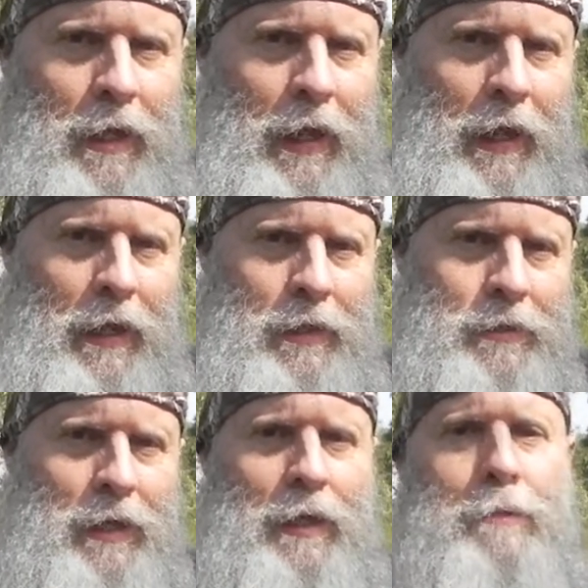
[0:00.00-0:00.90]

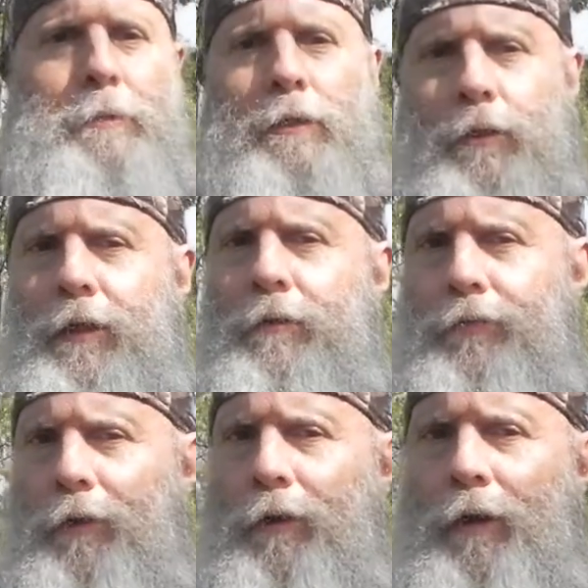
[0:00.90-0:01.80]
And I had been looking
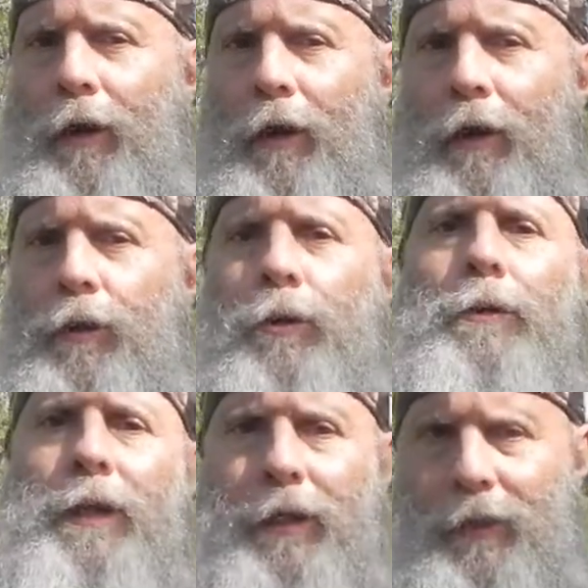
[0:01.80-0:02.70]
for a
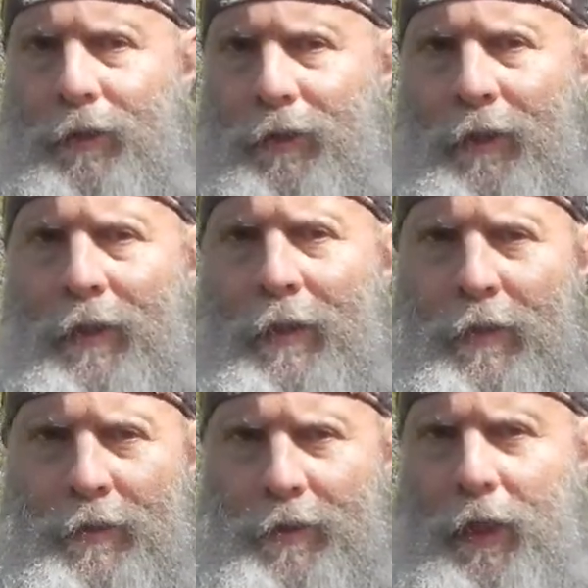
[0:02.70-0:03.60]
Jungian
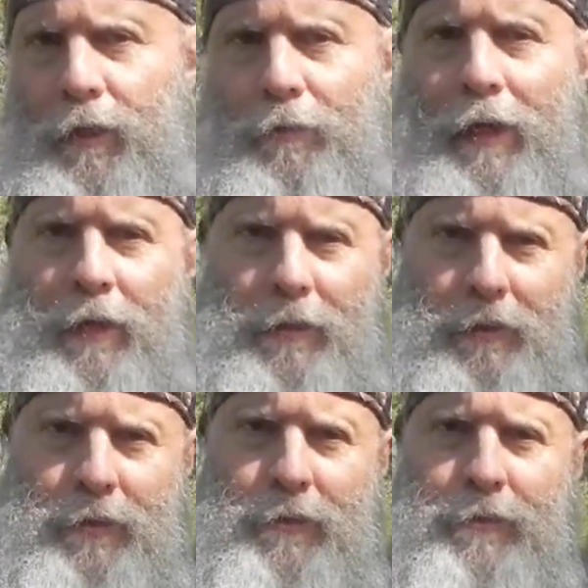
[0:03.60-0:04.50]

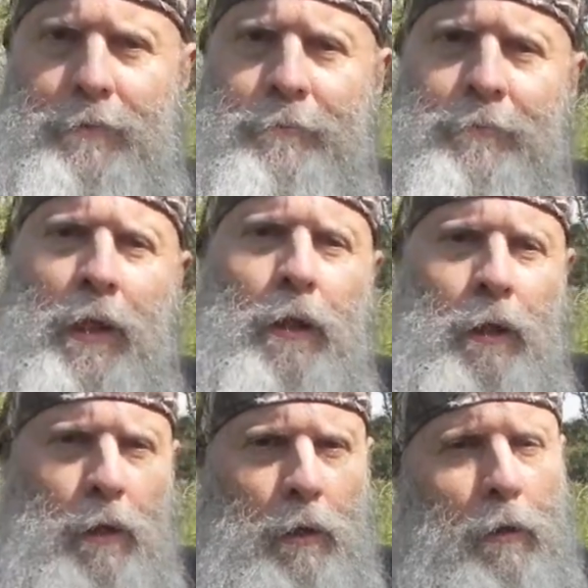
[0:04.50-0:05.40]
psychoanalyst.
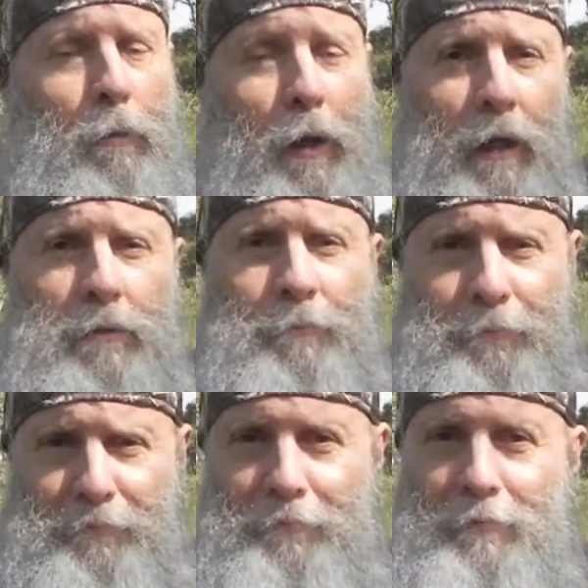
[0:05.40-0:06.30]
Well,
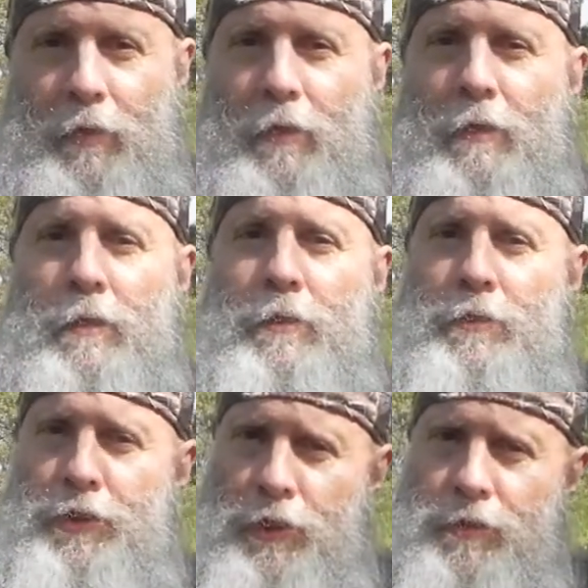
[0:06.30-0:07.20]

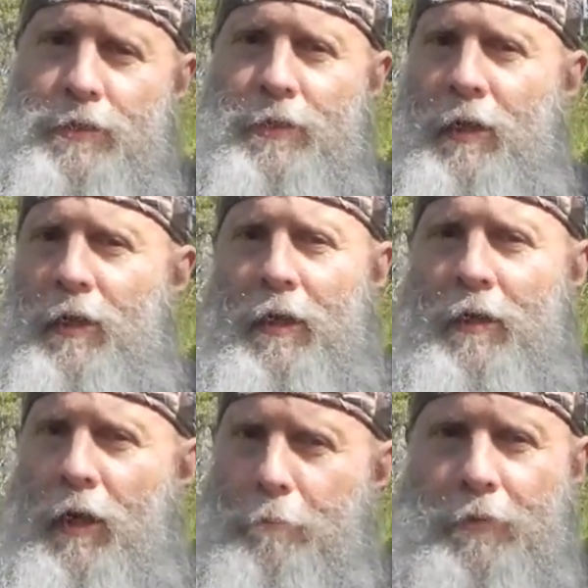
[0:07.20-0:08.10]
just uh, a
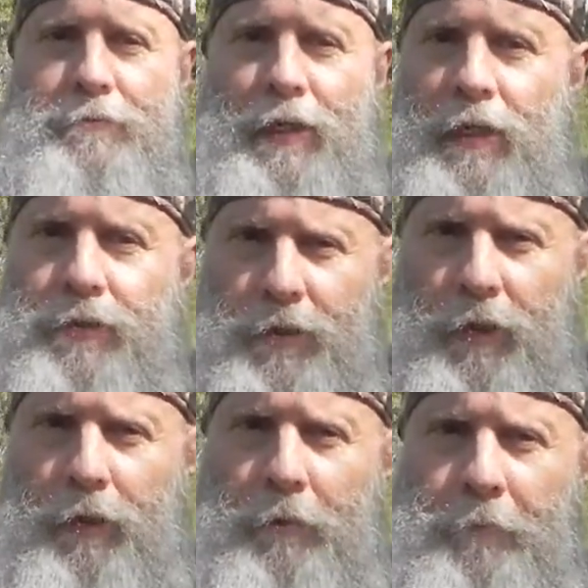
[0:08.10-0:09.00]
couple of days
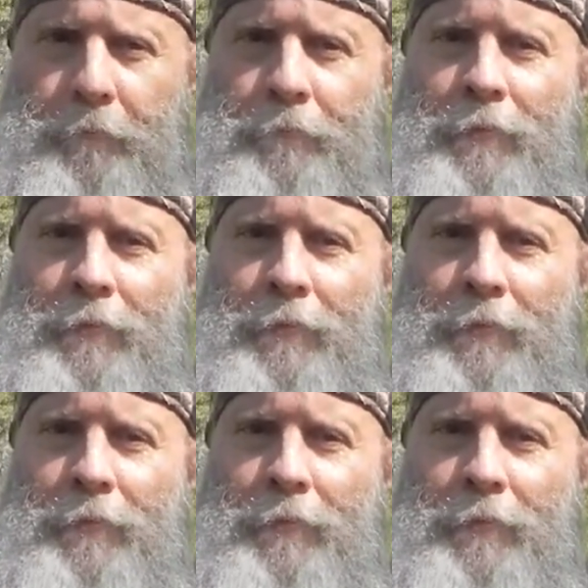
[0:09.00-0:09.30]
ago,